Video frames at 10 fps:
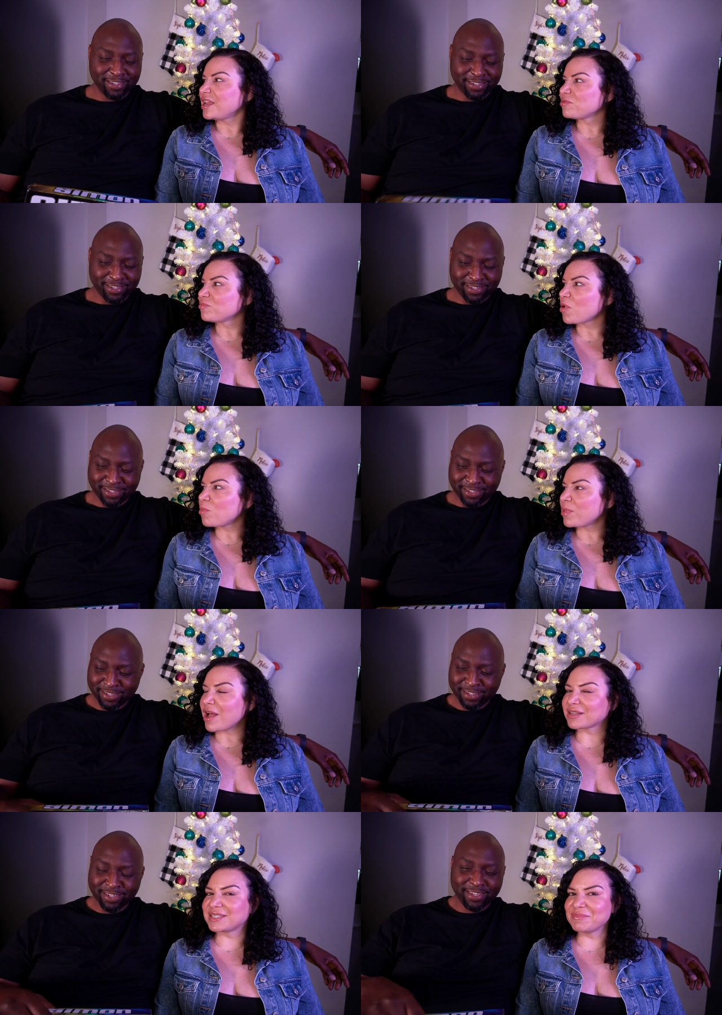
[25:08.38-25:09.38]
Speaker 1: in
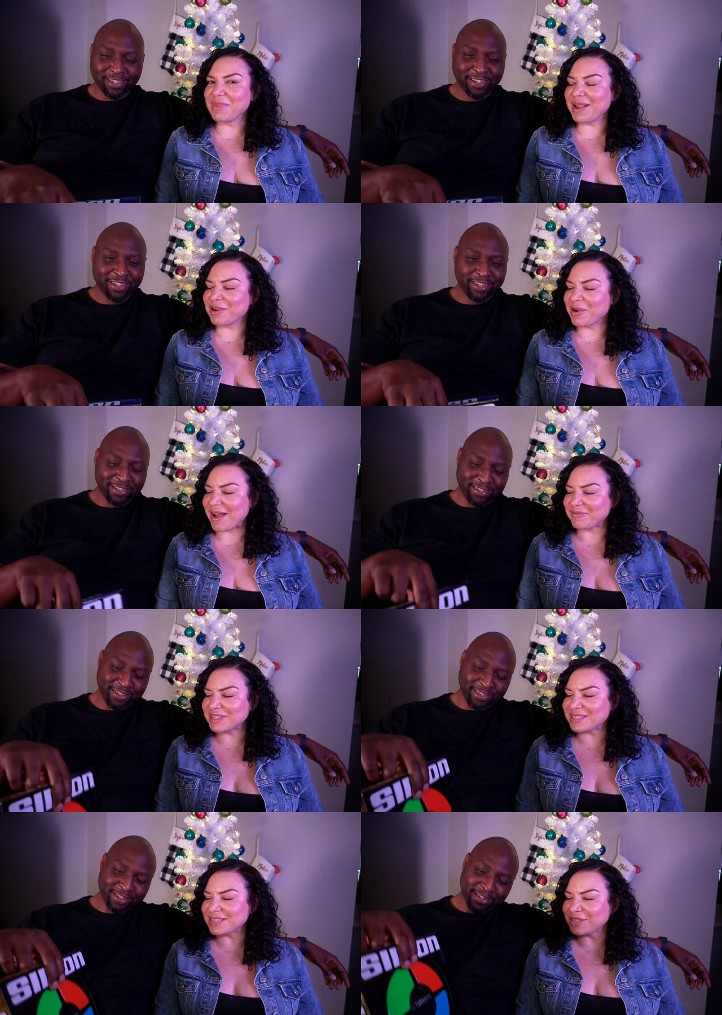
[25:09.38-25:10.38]
Roblox and Minecraft.
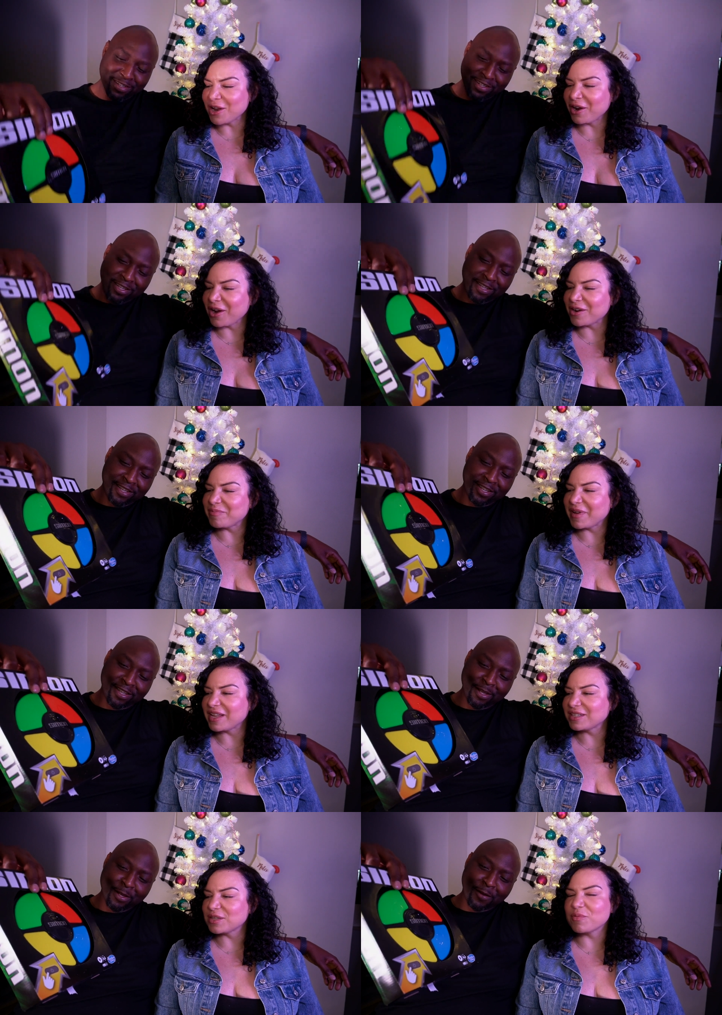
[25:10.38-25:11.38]
This is not hard,
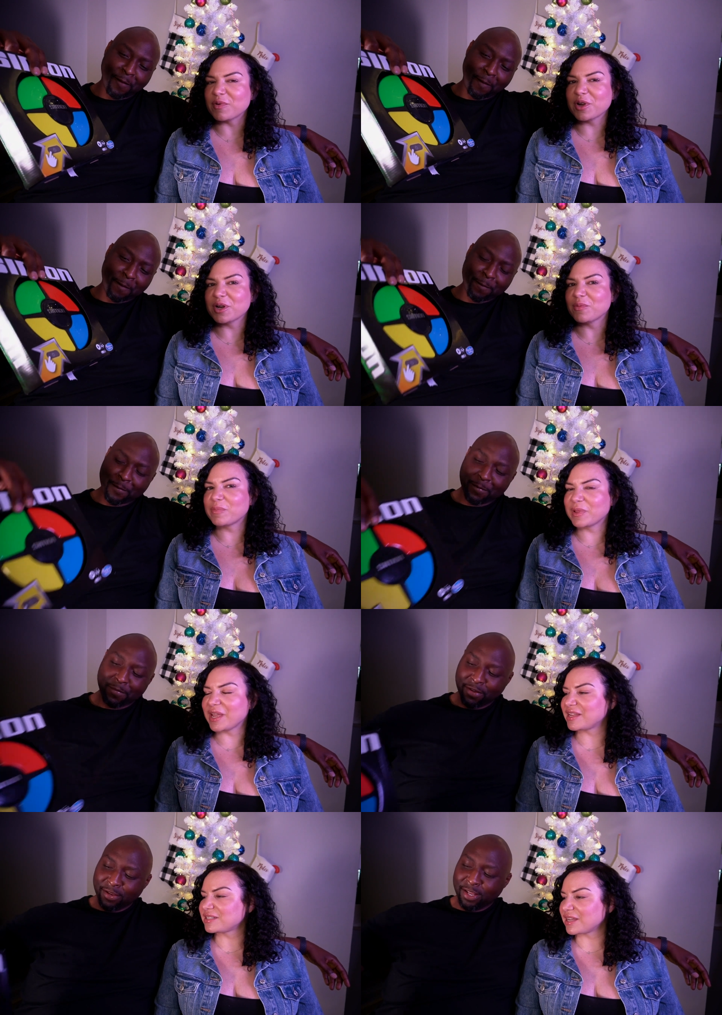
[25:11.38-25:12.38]
but so we're gonna
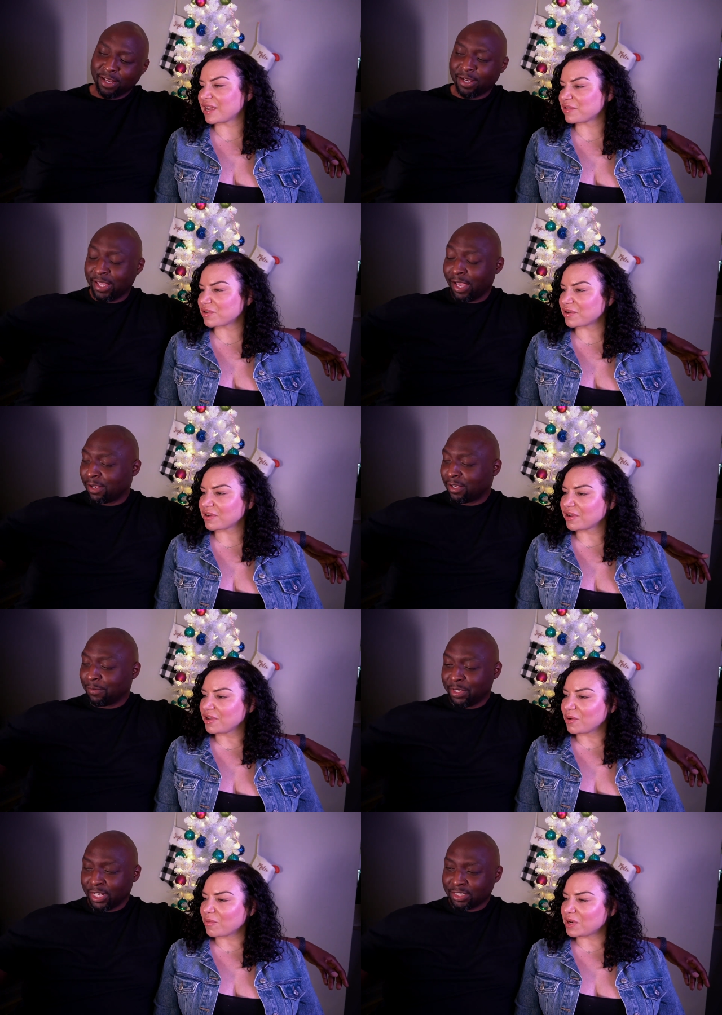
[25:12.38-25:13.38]
play it together. Yeah,
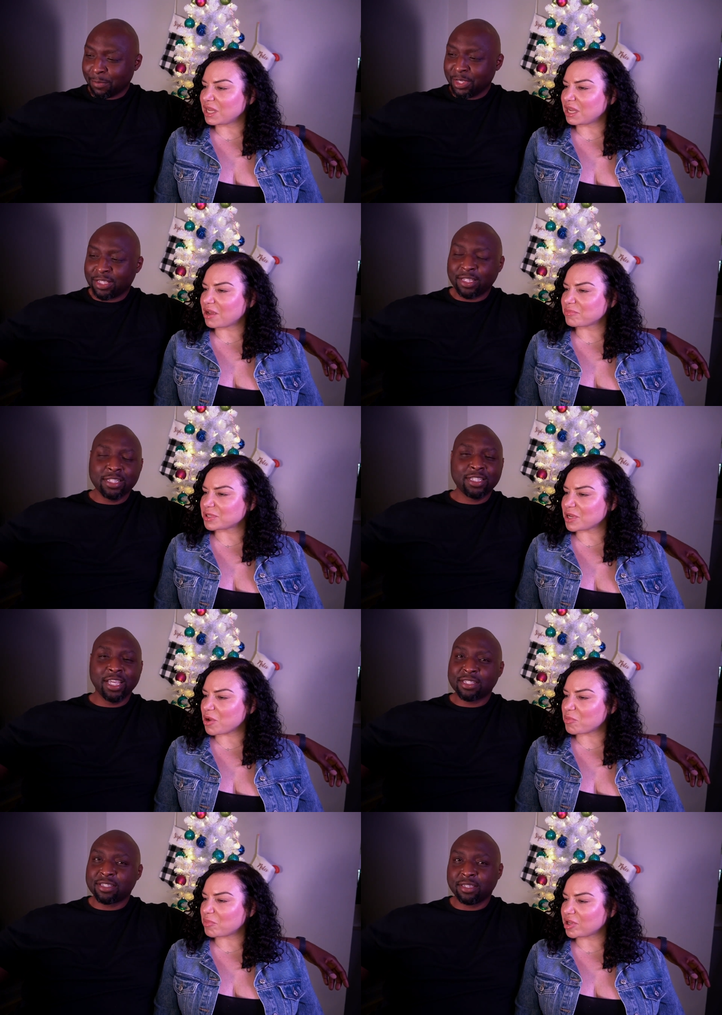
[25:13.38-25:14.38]
because I mean, these home.
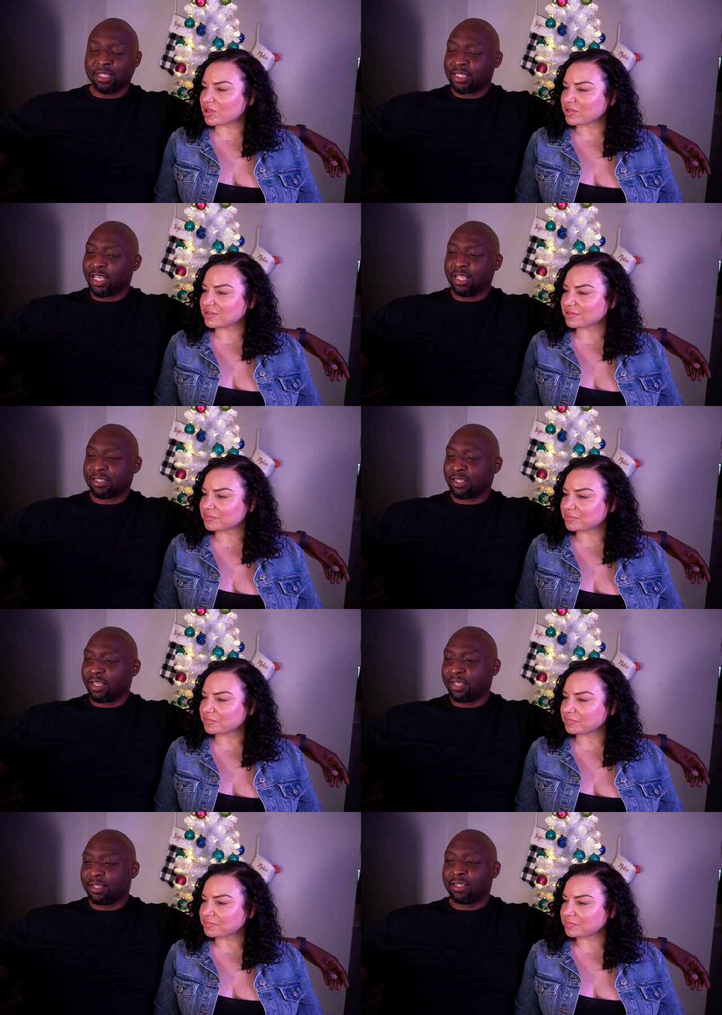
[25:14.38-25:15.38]
Speaker 2: kids, these kids
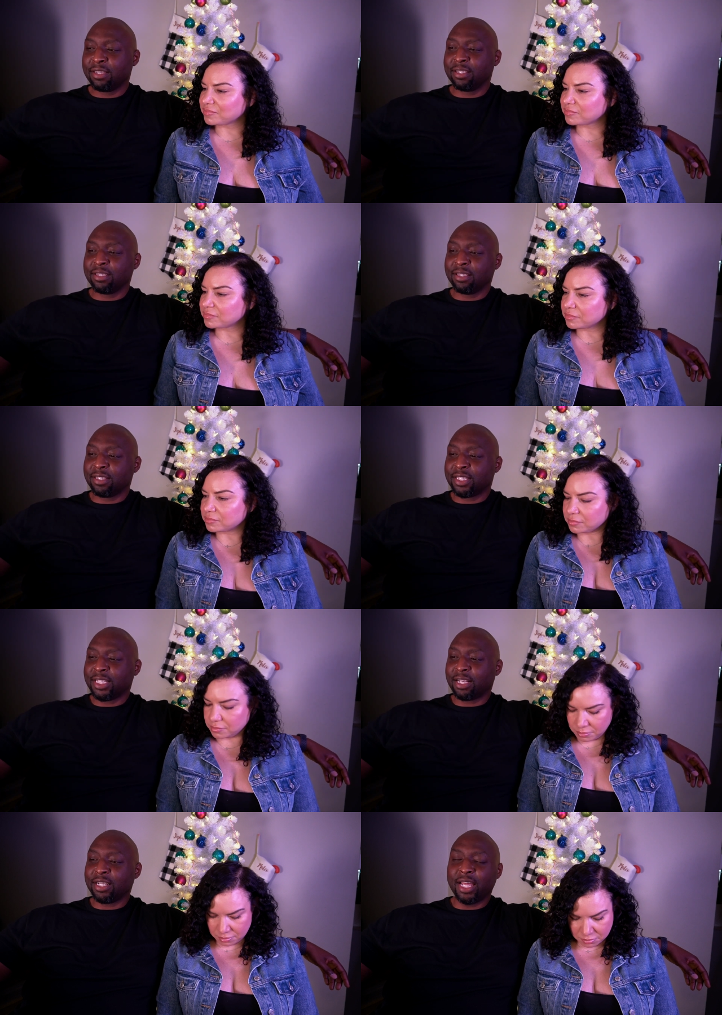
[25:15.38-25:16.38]
in
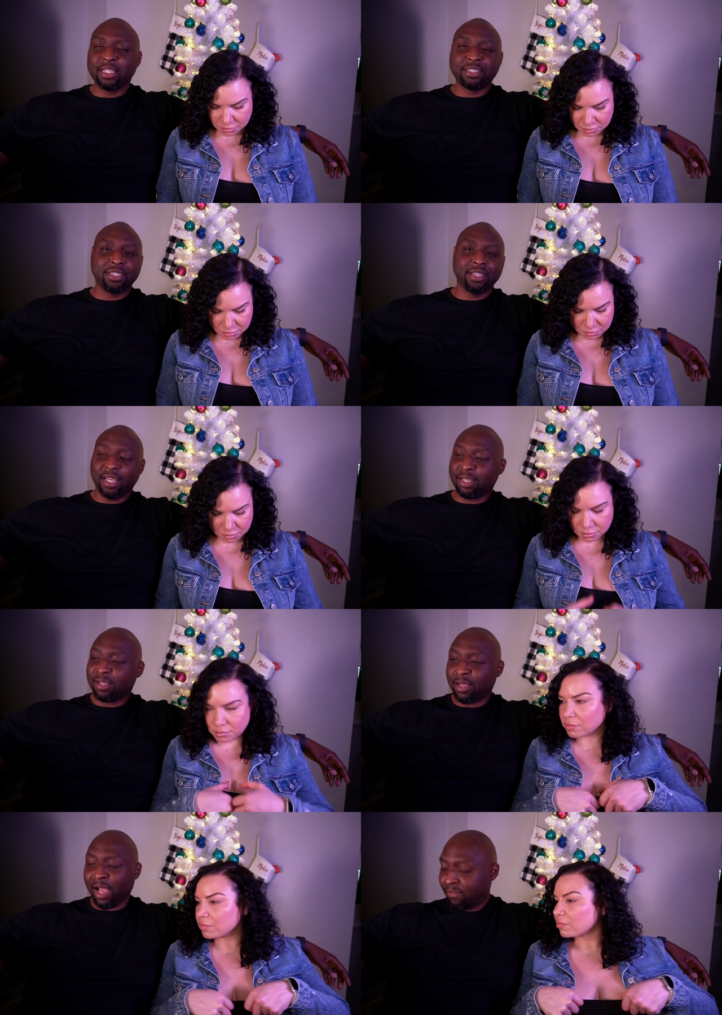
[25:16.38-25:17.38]
technology, like
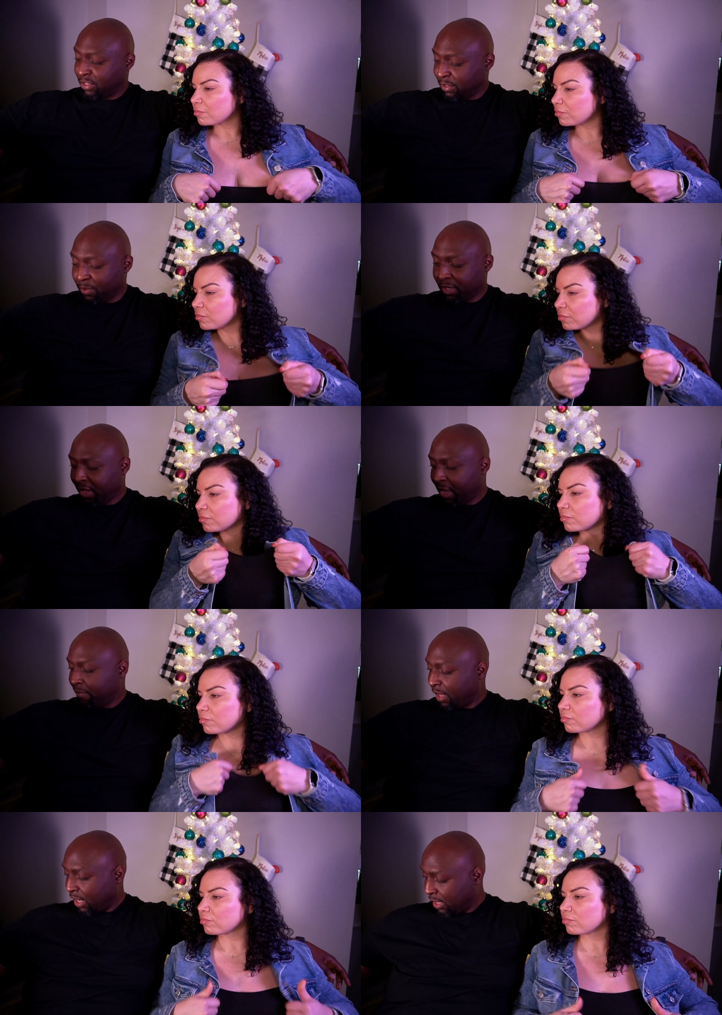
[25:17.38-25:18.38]
obviously we didn't
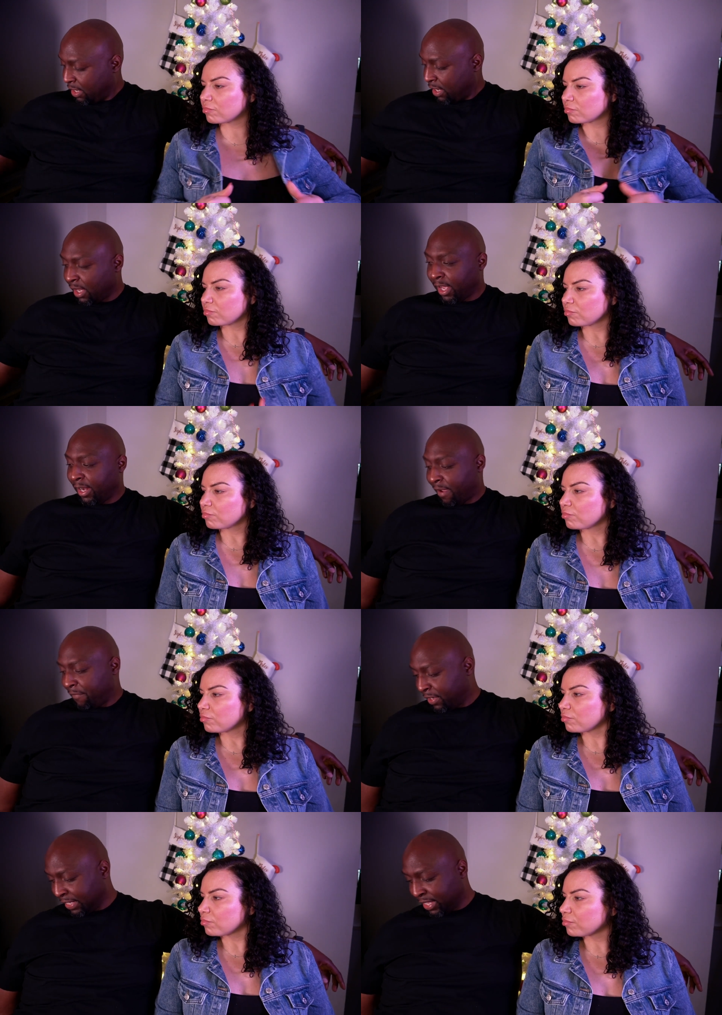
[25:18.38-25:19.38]
have that, and I
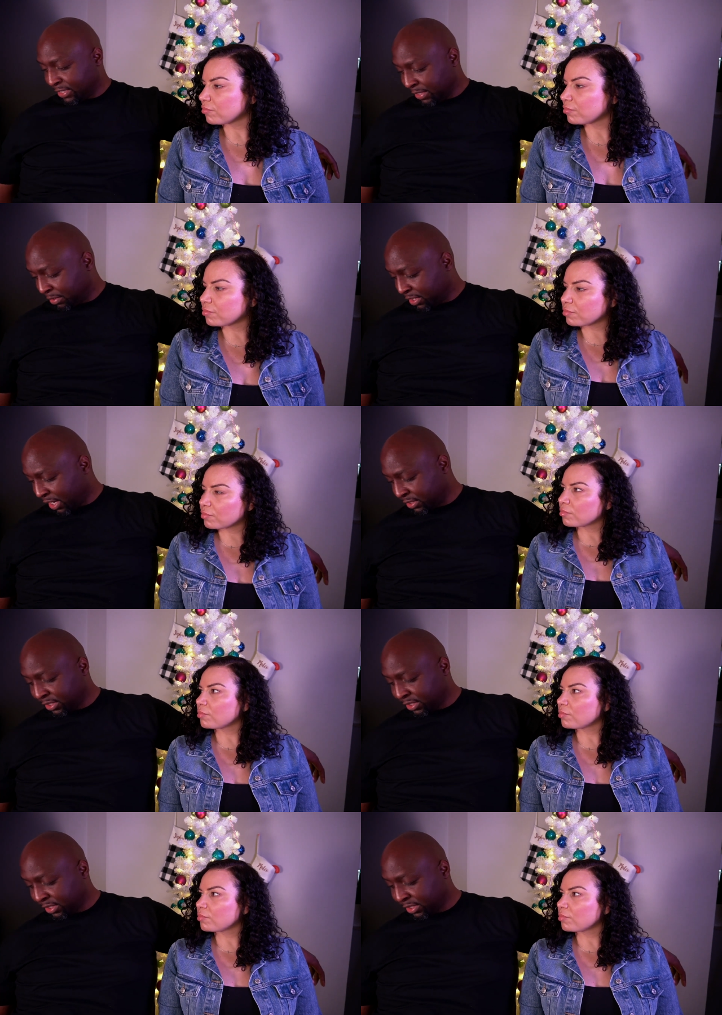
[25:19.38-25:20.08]
feel like that's a, a